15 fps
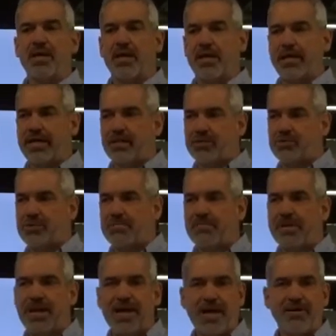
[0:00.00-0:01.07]
It'll trip
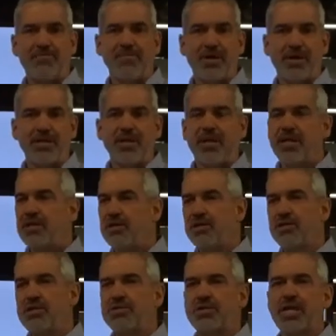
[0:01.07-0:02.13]
about halfway. You
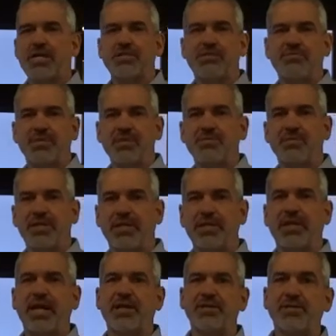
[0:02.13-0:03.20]
can use that as a visual
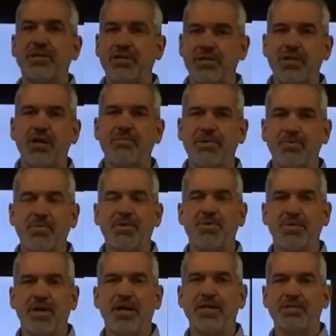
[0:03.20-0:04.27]
indicator to determine whether
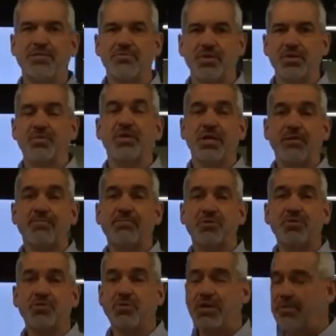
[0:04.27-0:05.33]
or not which one of them is
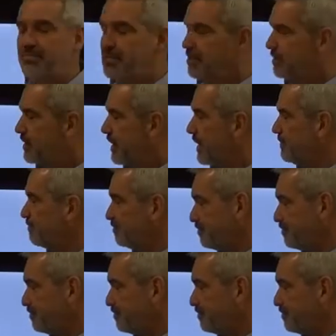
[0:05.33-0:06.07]
tripped, okay?